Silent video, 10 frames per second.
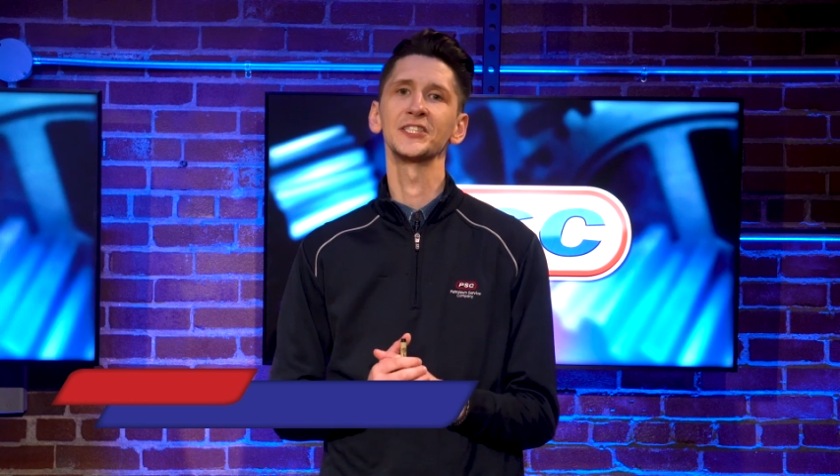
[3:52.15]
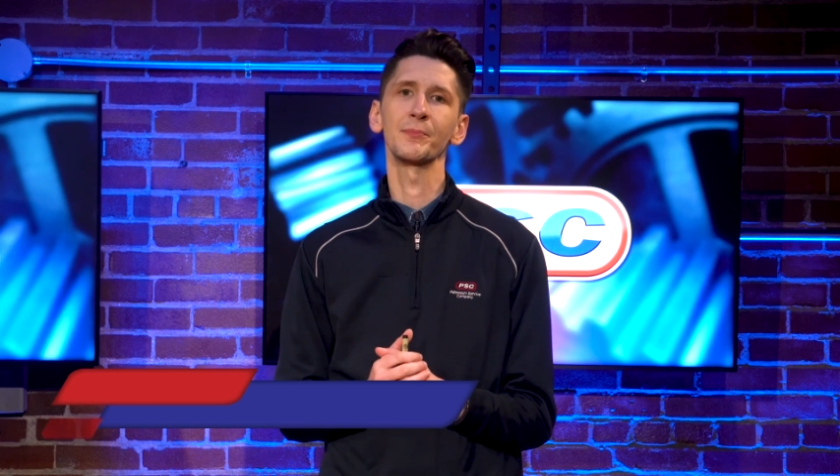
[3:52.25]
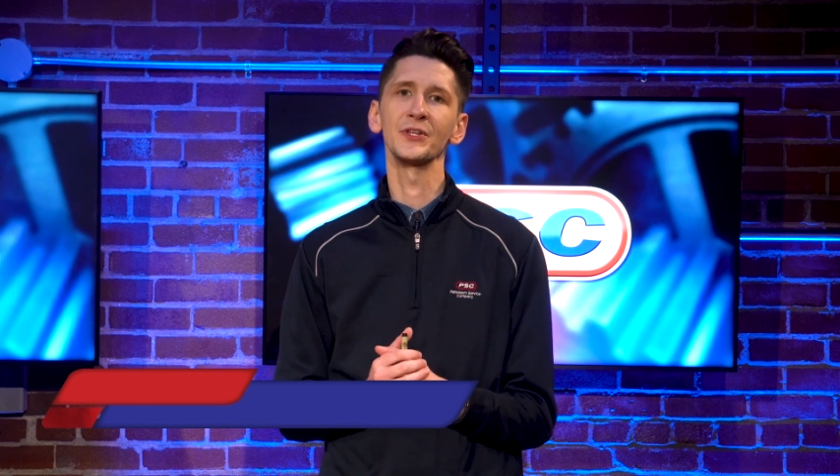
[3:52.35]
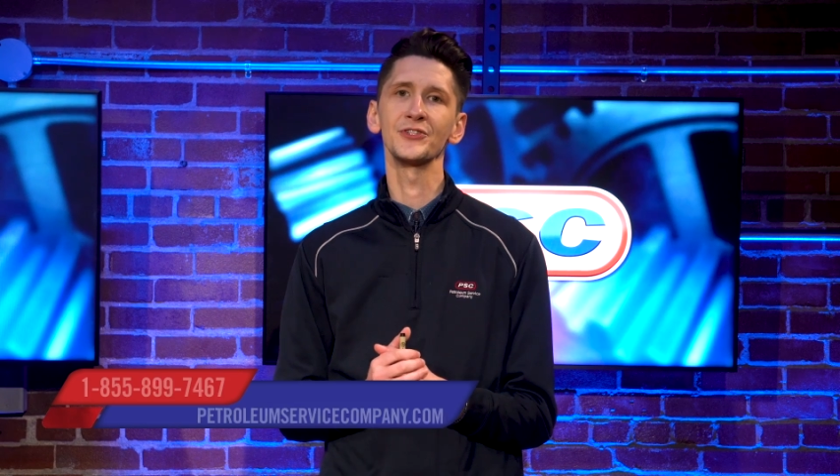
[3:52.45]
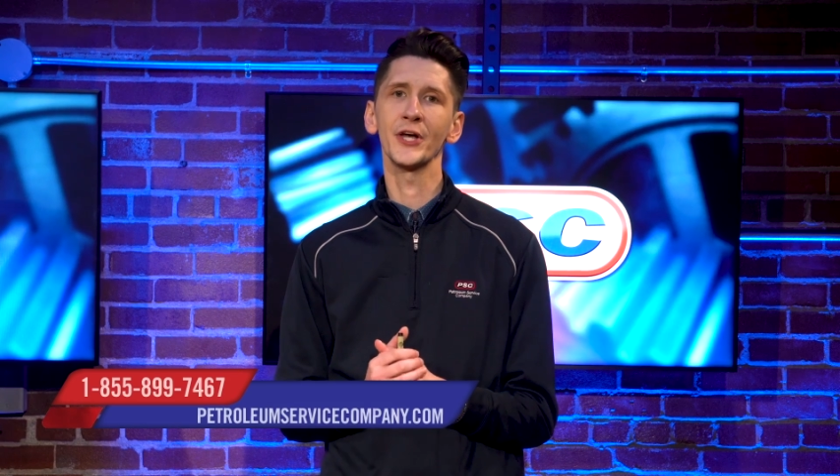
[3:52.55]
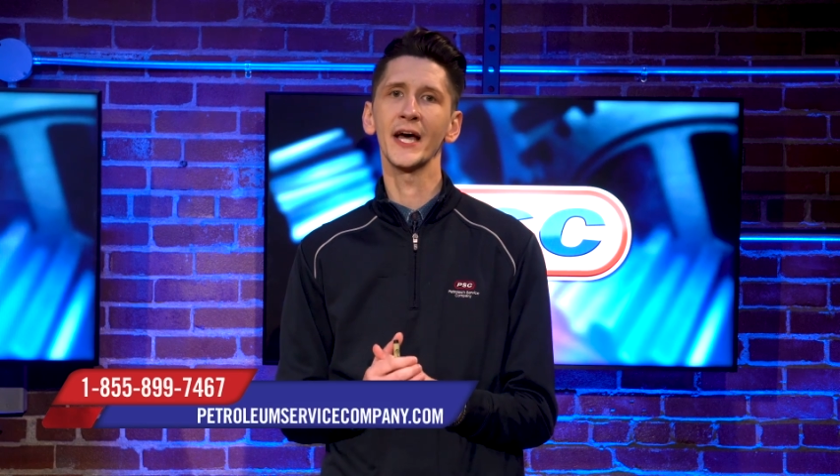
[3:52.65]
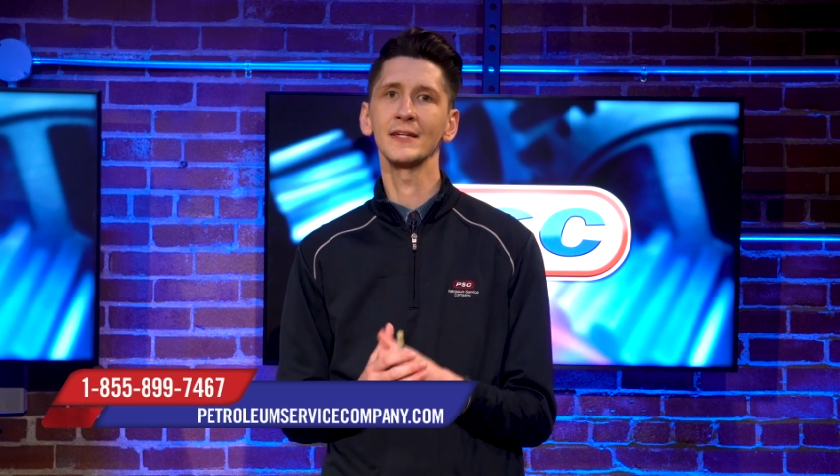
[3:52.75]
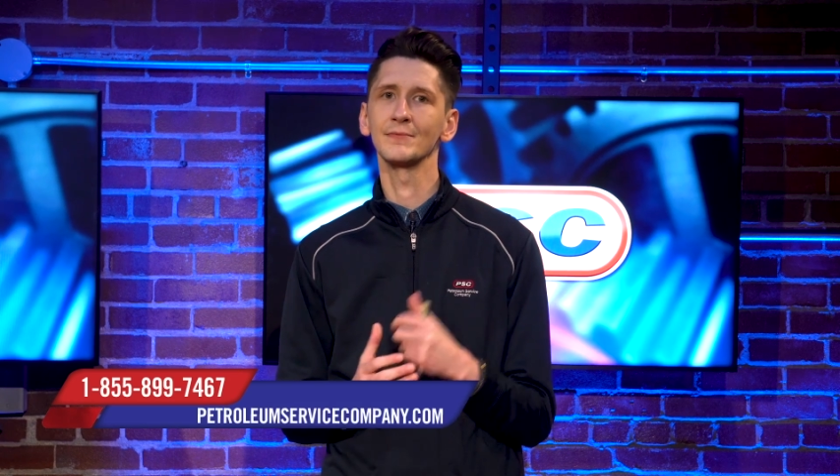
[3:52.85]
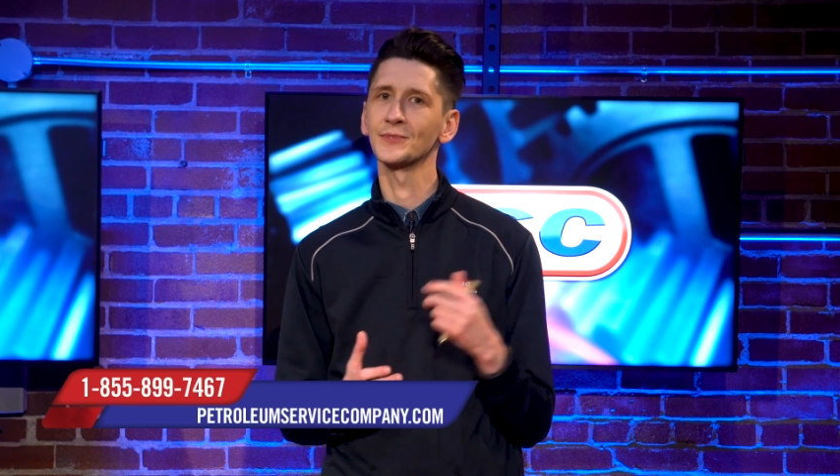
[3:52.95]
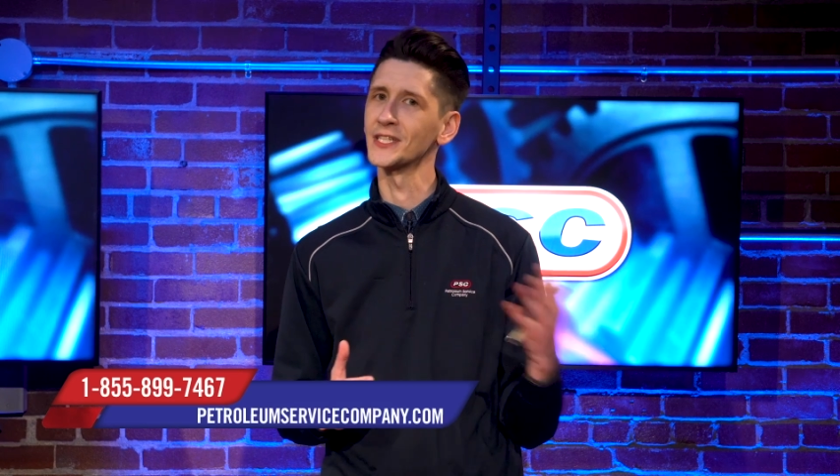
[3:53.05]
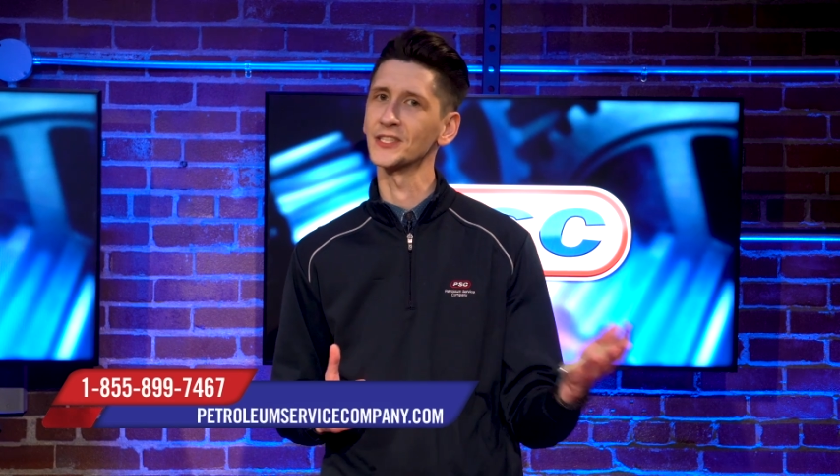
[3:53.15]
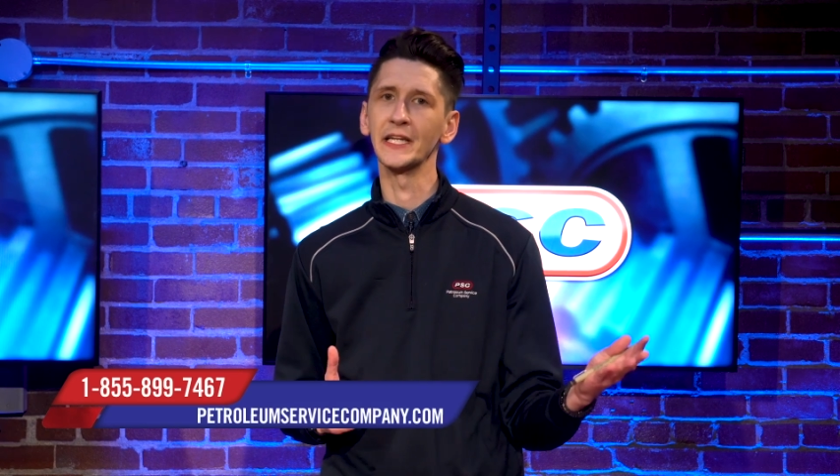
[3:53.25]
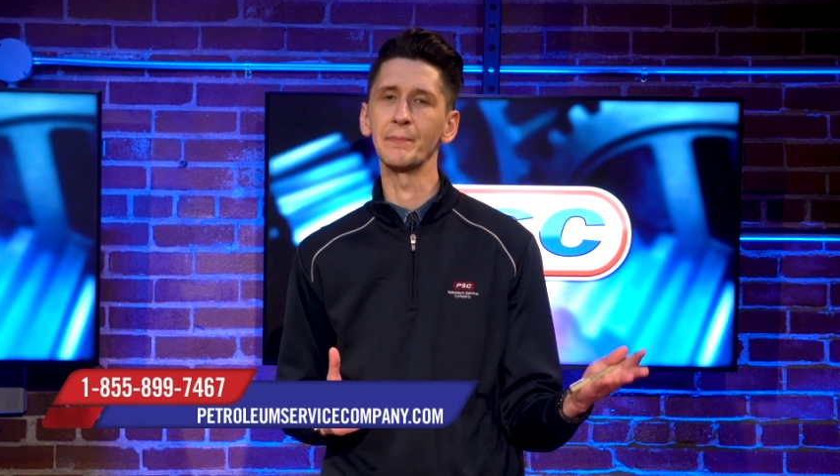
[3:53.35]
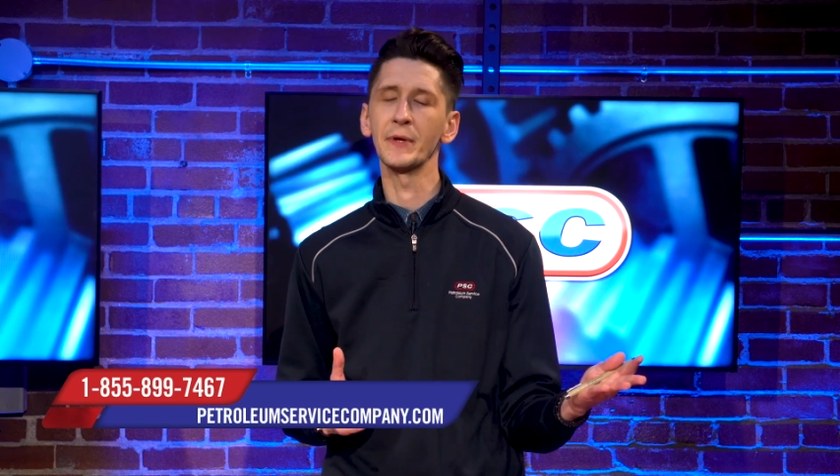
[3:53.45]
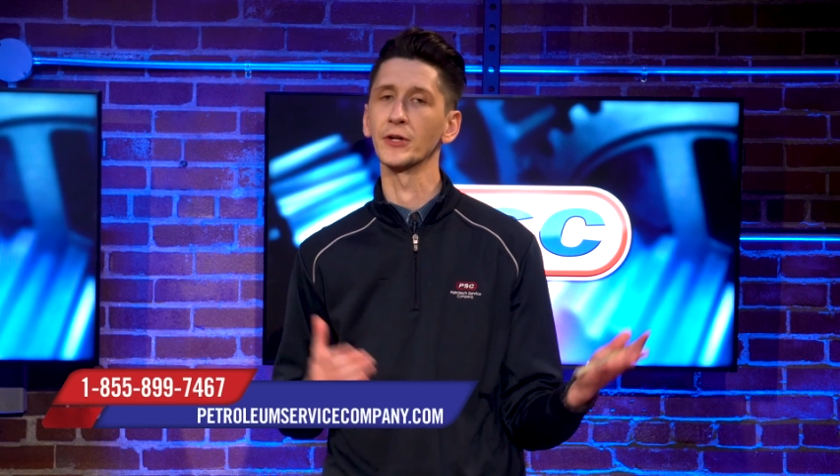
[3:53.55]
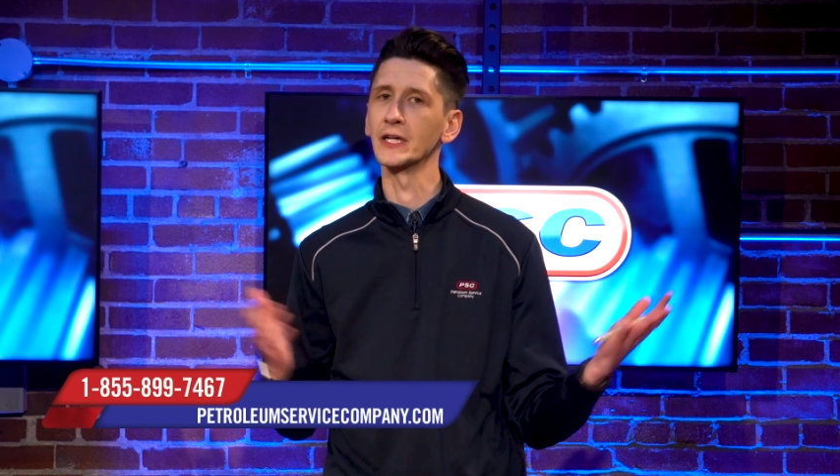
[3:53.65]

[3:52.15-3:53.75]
to hit us up in the chat, send us an email,